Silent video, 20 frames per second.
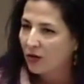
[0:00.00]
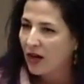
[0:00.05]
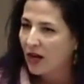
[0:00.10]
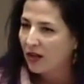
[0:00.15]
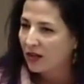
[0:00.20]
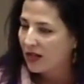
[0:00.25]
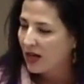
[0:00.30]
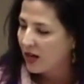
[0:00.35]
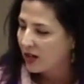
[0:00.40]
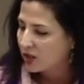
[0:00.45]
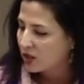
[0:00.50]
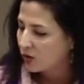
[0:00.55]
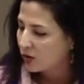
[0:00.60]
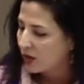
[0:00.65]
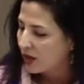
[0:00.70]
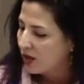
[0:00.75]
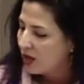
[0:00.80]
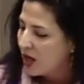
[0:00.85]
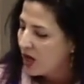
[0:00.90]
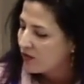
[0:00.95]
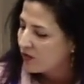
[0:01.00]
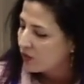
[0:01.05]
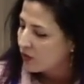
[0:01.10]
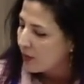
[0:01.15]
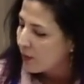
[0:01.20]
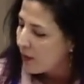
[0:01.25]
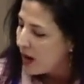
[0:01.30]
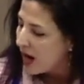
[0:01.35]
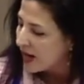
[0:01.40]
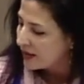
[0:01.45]
Alcantara for
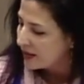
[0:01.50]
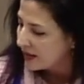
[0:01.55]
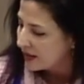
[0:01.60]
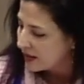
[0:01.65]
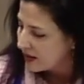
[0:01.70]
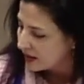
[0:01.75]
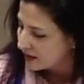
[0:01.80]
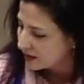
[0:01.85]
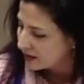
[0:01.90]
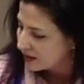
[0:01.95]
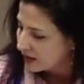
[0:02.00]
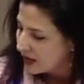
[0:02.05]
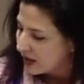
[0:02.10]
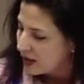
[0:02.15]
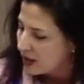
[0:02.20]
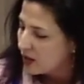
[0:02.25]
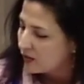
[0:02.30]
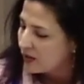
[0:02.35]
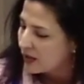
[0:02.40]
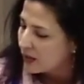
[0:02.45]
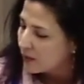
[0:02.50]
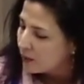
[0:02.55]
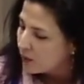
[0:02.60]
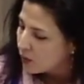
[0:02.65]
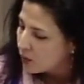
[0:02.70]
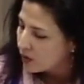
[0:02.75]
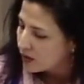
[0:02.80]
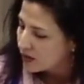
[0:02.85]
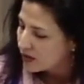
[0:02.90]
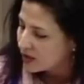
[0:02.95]
reminding us of the
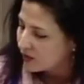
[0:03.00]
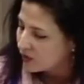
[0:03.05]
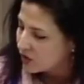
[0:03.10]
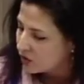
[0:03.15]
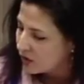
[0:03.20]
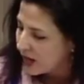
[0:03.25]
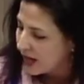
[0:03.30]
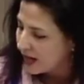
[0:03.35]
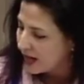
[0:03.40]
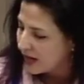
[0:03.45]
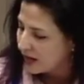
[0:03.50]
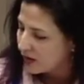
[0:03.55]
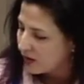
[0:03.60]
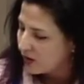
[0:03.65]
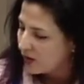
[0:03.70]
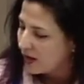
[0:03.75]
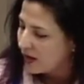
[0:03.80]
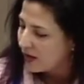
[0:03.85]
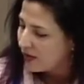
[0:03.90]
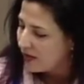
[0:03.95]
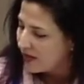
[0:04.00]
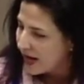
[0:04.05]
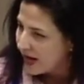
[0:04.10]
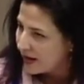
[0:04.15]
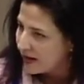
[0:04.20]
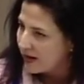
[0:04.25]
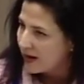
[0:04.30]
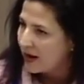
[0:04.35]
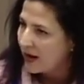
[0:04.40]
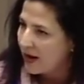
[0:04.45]
importance of triangle
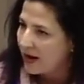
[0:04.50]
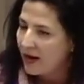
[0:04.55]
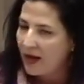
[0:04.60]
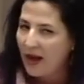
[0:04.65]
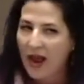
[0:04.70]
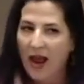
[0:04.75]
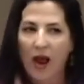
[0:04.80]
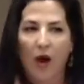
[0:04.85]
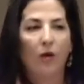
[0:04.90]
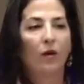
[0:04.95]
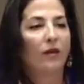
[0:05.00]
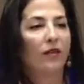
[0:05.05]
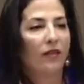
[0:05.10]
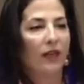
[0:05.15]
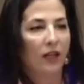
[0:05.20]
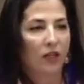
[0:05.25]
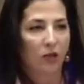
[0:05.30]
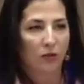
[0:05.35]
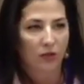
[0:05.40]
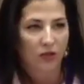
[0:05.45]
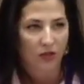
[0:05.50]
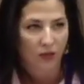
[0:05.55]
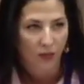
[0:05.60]
then and now. Thank you, Mr.